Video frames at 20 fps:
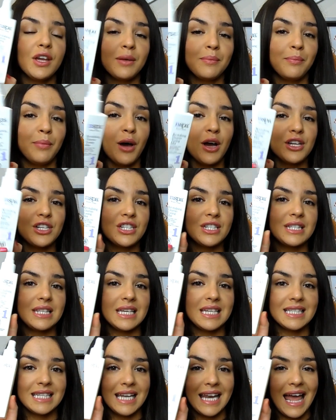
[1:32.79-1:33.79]
You can purchase
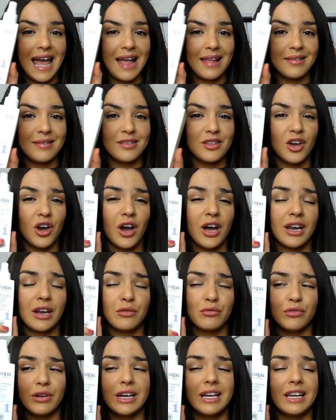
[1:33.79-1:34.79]
these in Asda
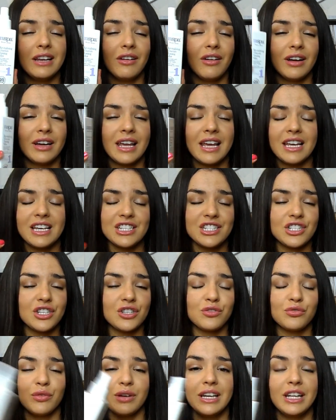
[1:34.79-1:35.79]
and I really like it. It's
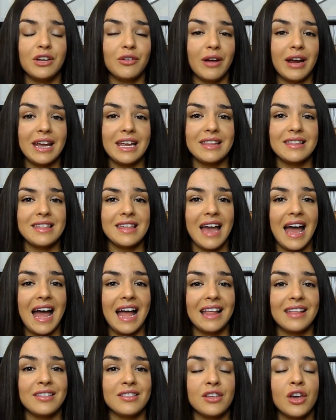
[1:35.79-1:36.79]
just really great
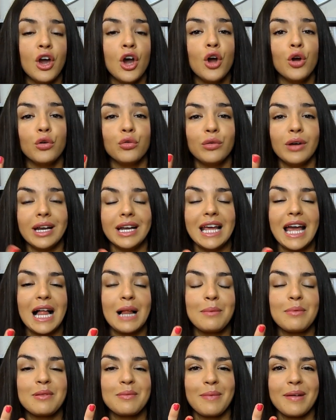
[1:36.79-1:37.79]
and really
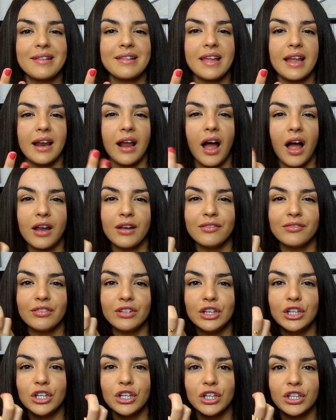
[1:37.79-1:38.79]
helps my skin kind of
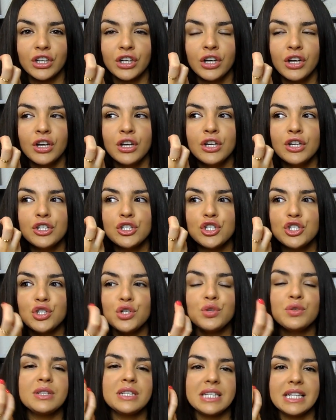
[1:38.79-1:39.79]
look
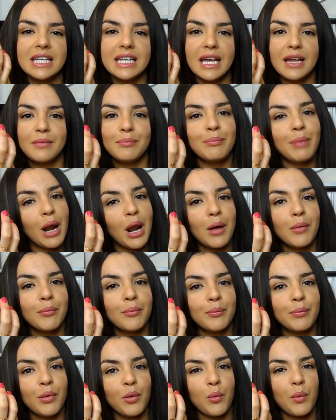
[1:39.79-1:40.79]
juicy and
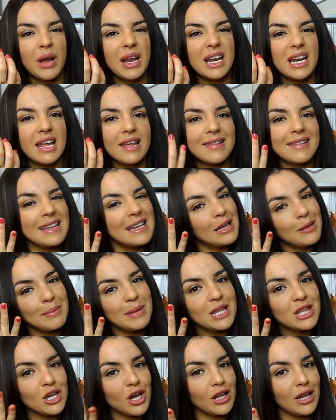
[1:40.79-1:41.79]
plump when it's a little
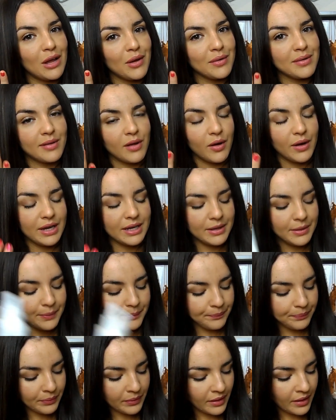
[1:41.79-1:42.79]
bit dull outside.
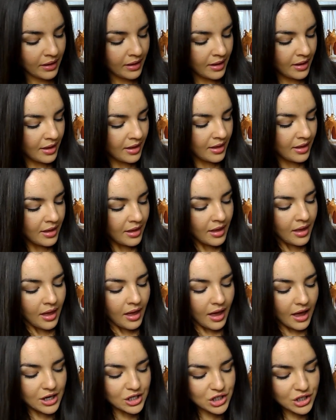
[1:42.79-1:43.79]

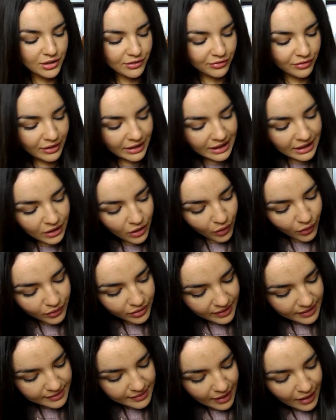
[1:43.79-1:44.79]
I should have really
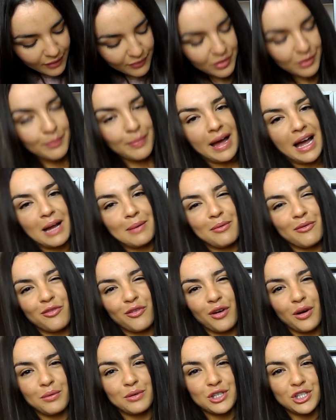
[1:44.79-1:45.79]
gotten these out of the bag
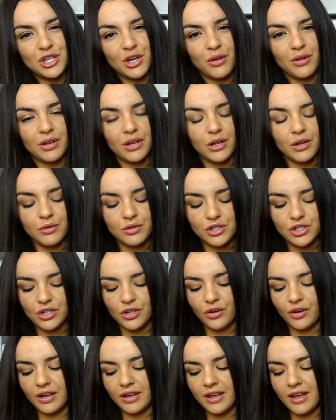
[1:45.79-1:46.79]
before I was showing you,
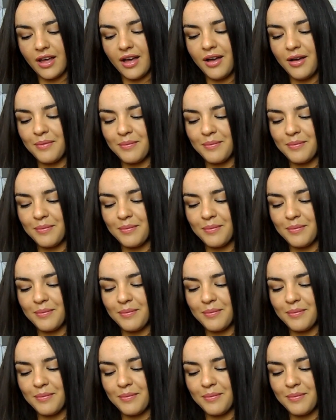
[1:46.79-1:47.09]
shouldn't I?